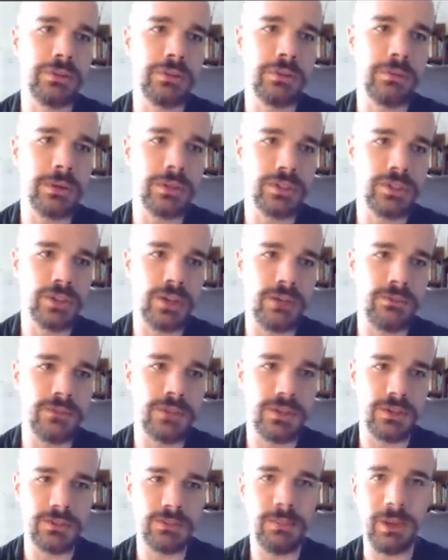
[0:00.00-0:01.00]
you what shuf
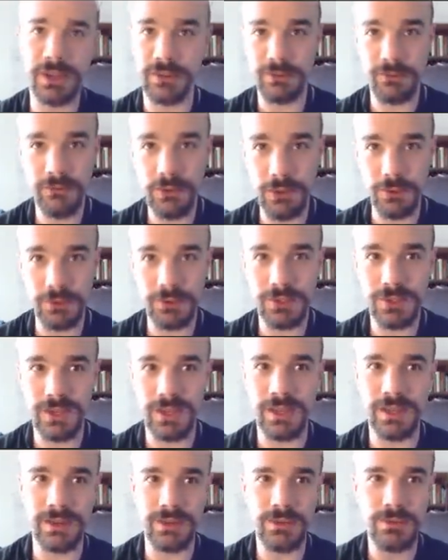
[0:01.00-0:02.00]
does by default,
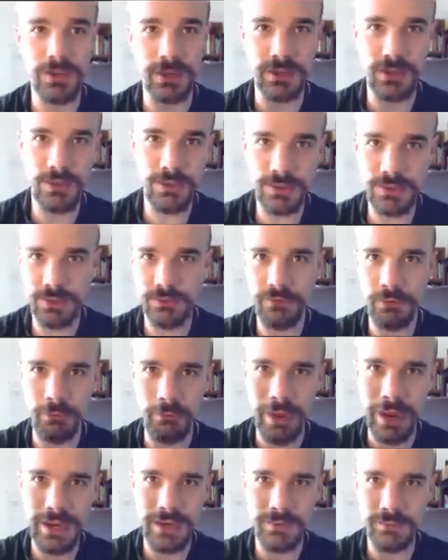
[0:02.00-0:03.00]
and you can use it for
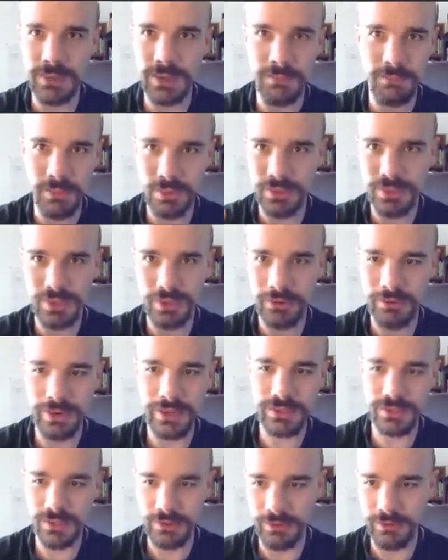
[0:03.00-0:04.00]
random number
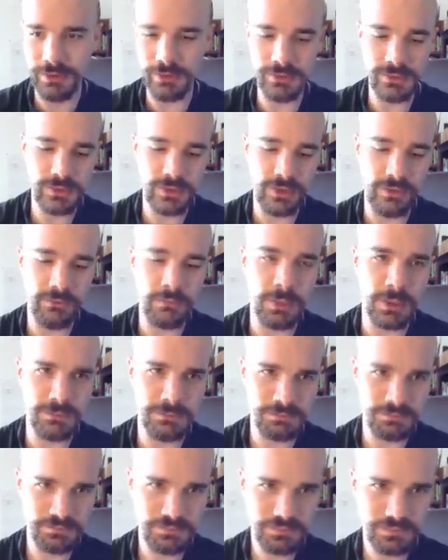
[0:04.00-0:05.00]
generation or other stuff, but
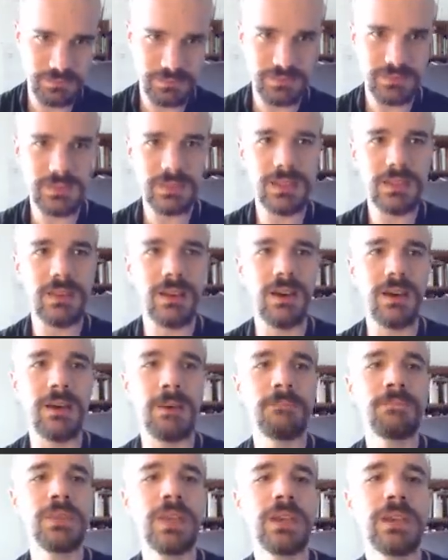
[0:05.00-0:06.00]

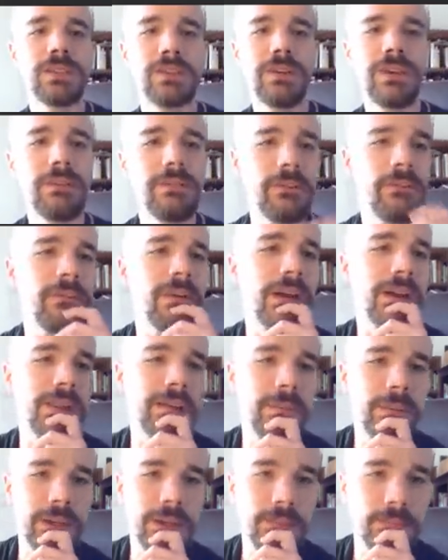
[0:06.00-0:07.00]
um, so I have a file
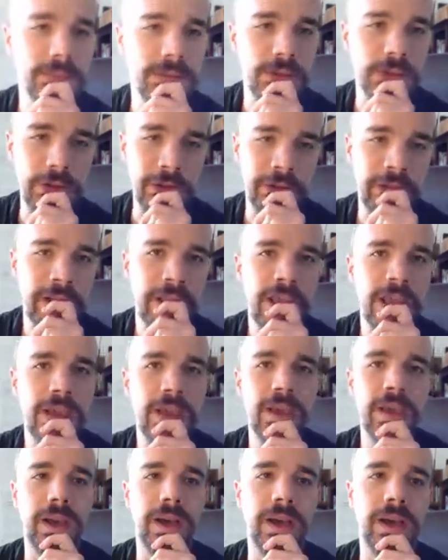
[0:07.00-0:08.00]
on my computer
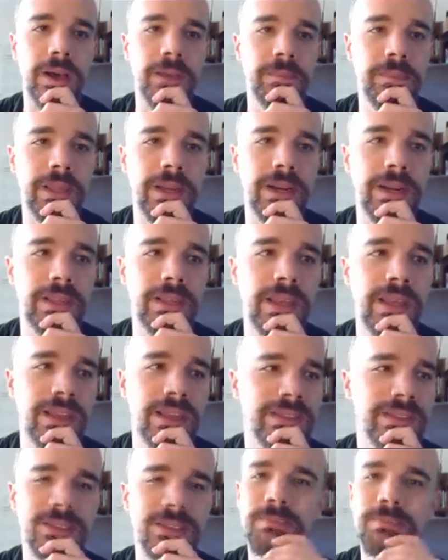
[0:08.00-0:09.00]
um, that I,
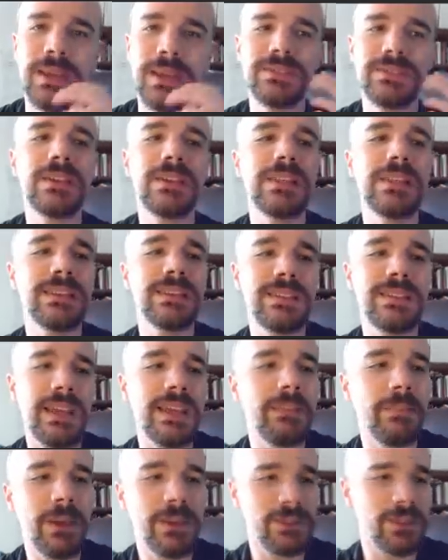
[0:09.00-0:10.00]
it's basically a
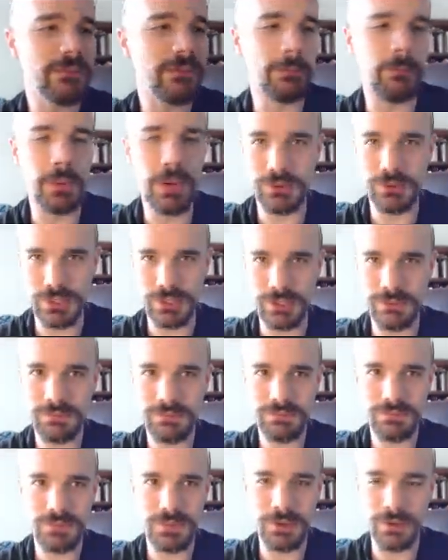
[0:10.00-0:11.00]
database of emoji.
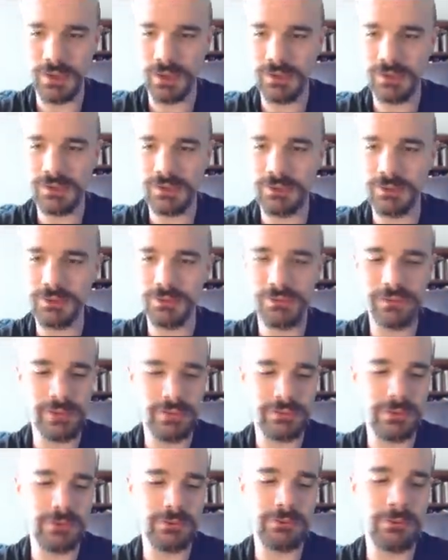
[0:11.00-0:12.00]
Okay, so
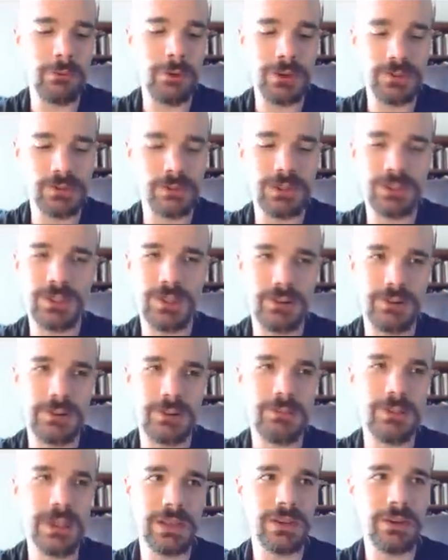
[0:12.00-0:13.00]
if you watch my channel,
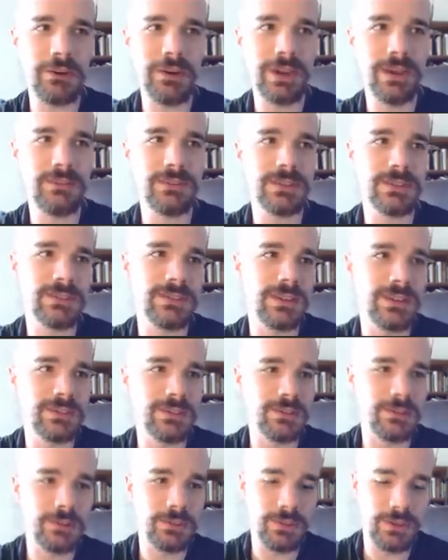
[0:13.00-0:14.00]
you may know I have this
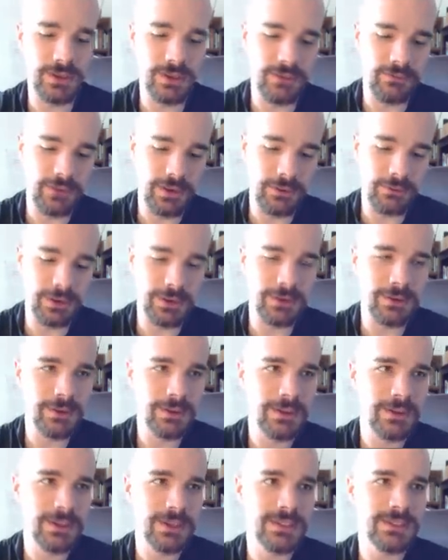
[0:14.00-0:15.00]
nice little thing. If I want to
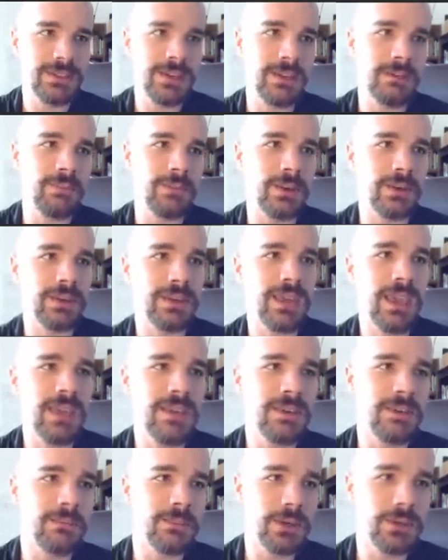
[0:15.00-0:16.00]
type a
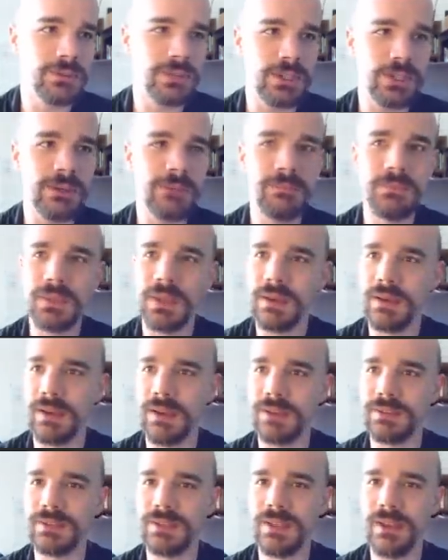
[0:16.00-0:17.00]
cake emoji,
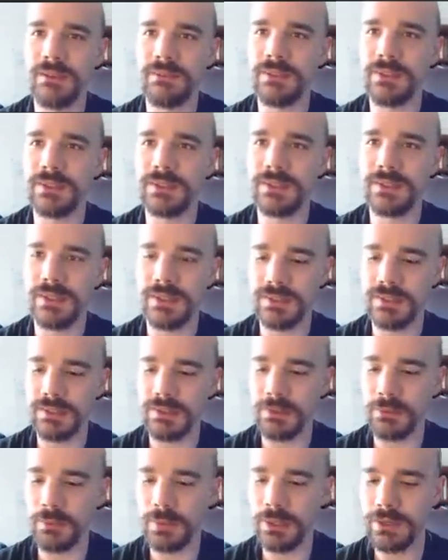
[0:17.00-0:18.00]
I just have this nice
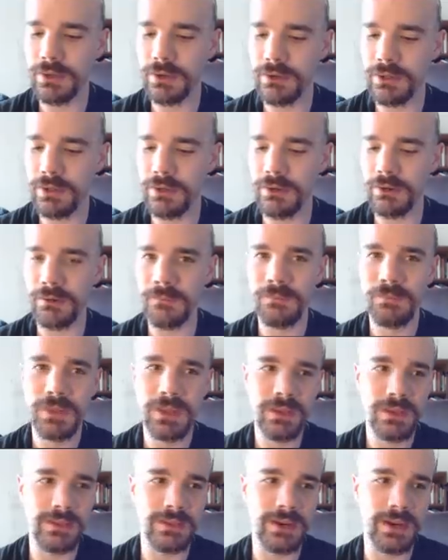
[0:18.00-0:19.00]
little window here
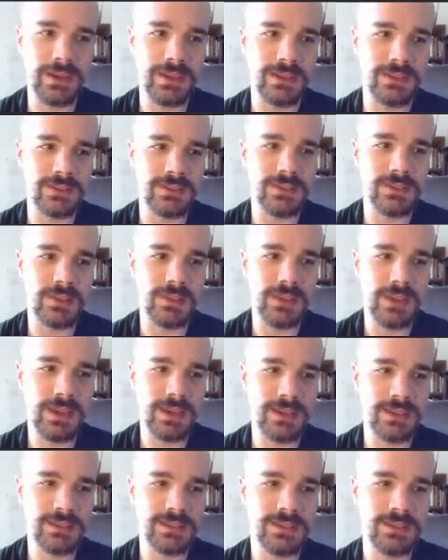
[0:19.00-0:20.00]
that I can
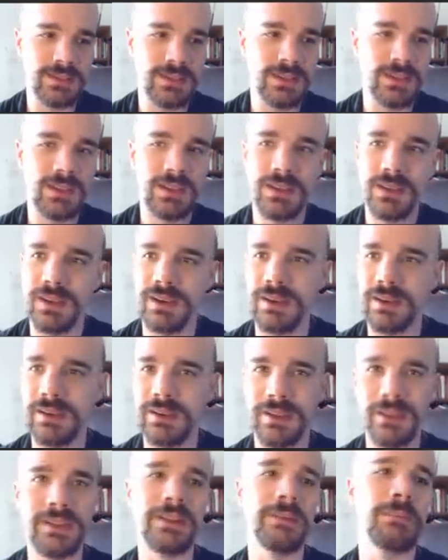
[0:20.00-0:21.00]
select
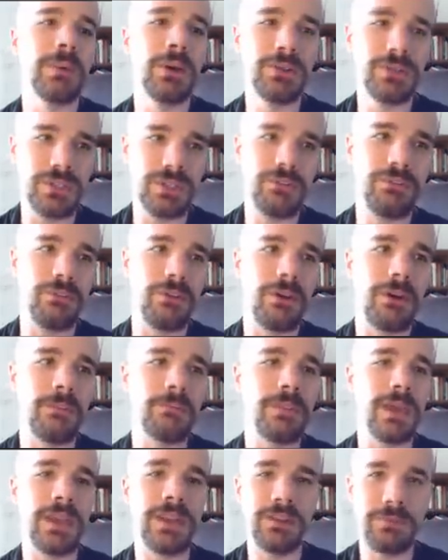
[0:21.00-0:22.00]
uh, an emoji
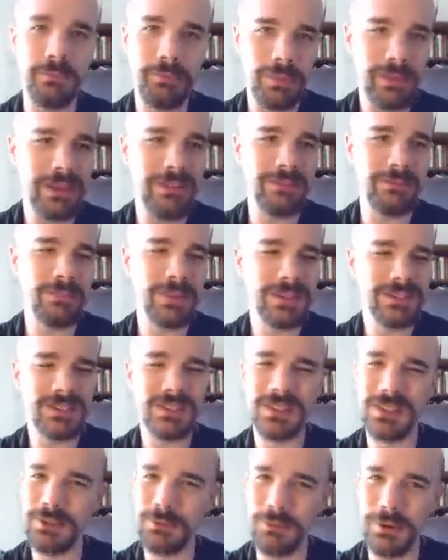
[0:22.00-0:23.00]
from, and it ba
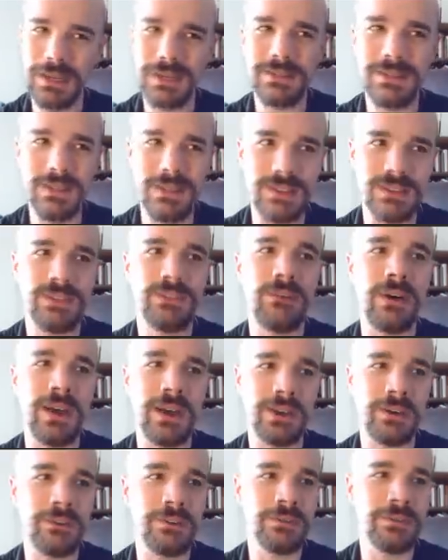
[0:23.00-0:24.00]
basically reads this
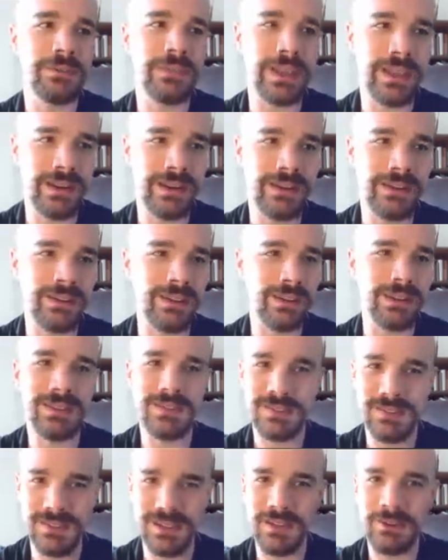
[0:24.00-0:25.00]
file that
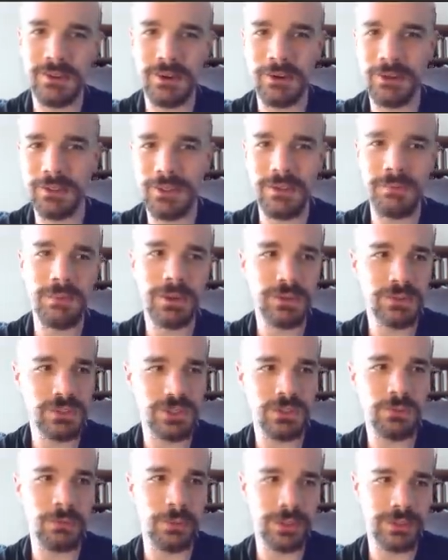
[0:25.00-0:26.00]
lists out all the
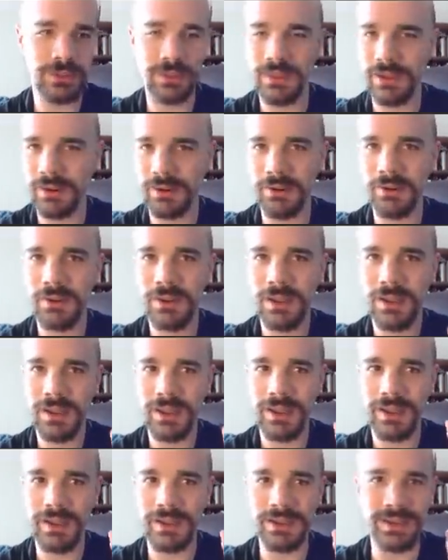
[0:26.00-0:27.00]
emoji with their
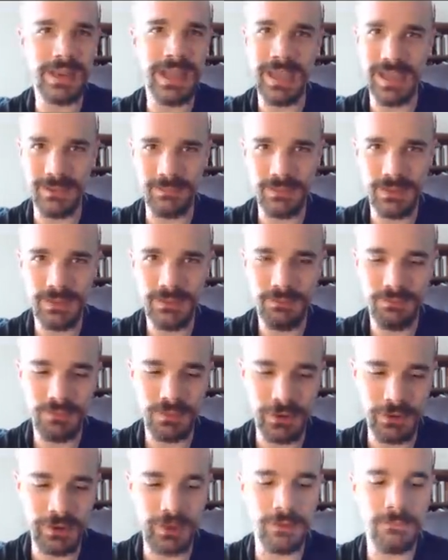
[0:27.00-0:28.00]
uh, names.
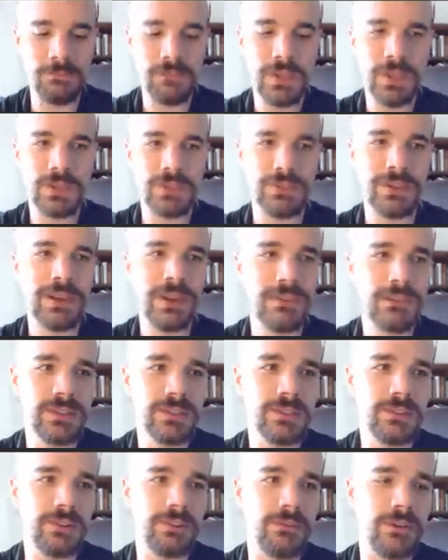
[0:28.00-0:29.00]
Okay, so I have
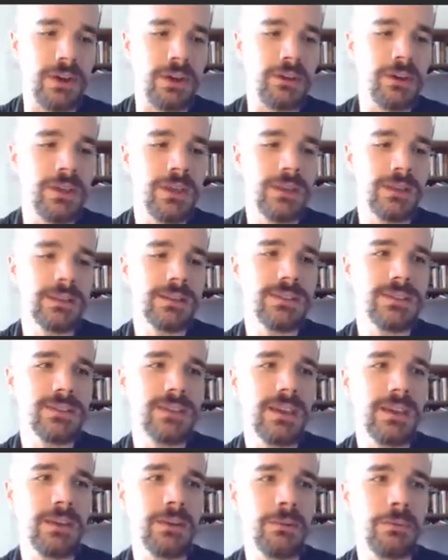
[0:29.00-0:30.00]
this little file. Let's
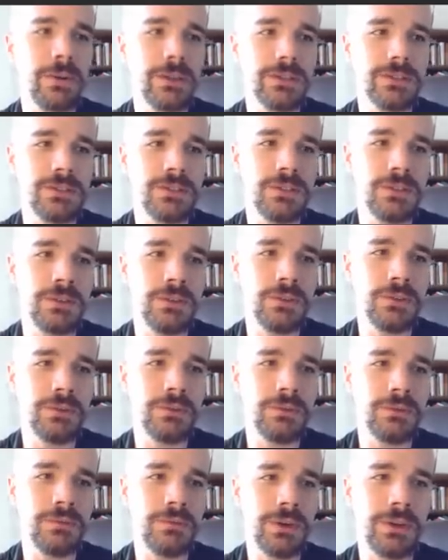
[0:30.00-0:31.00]
say I want
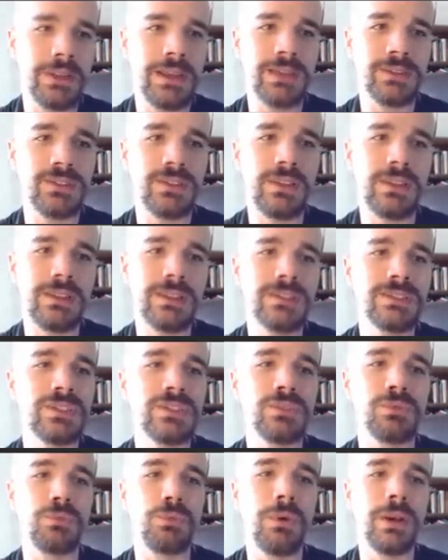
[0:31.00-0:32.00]
to, well, actually, let's
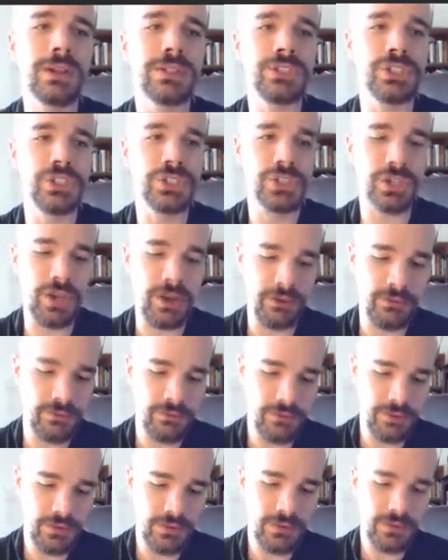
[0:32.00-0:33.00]
just run
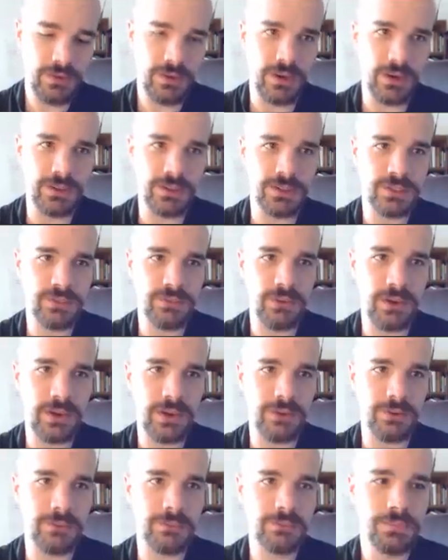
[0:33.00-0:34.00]
shuf on this
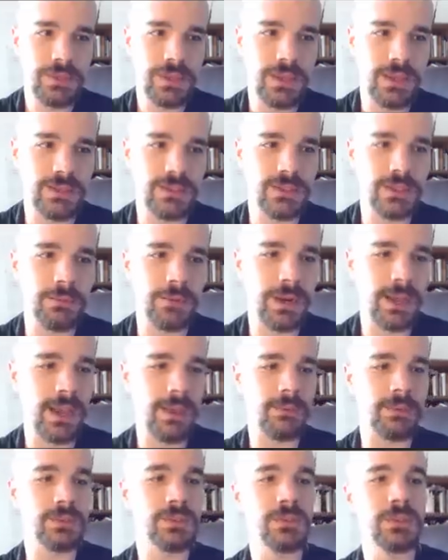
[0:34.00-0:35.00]
file and see what
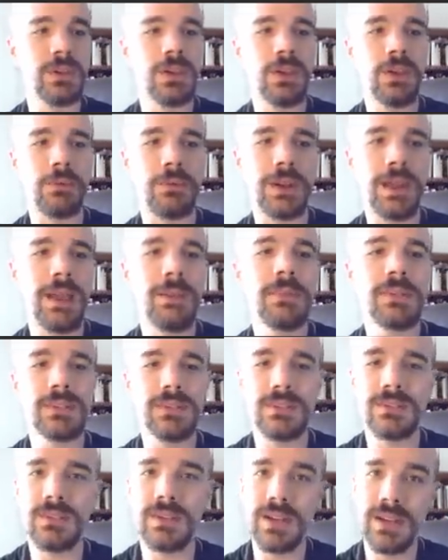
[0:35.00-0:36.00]
happens. What happens
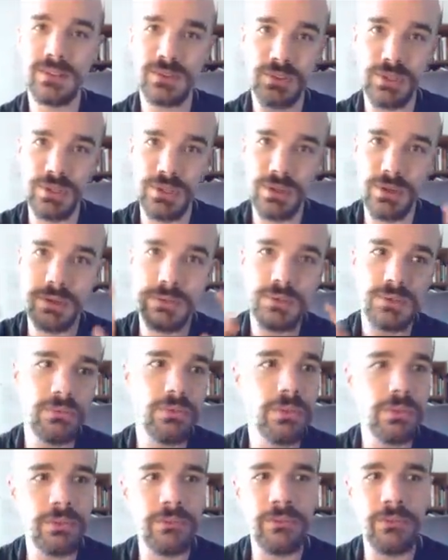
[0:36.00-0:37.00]
is it actually goes
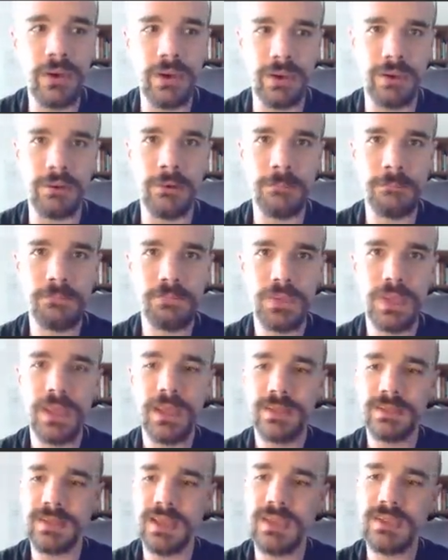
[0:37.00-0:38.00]
through the file,
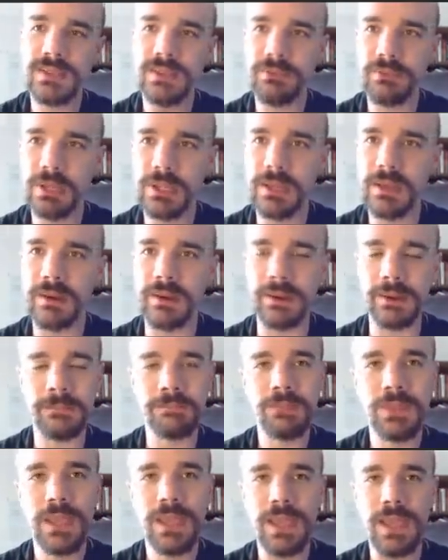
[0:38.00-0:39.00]
takes every line,
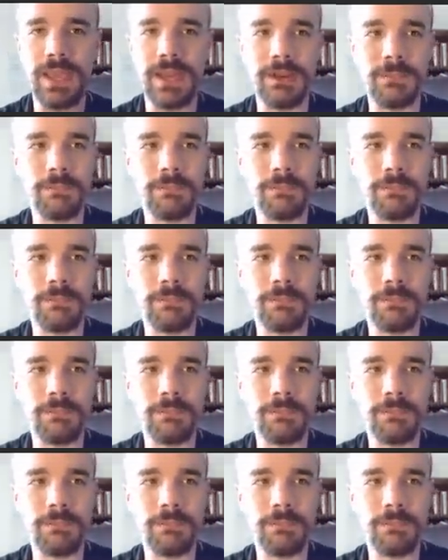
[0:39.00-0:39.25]
and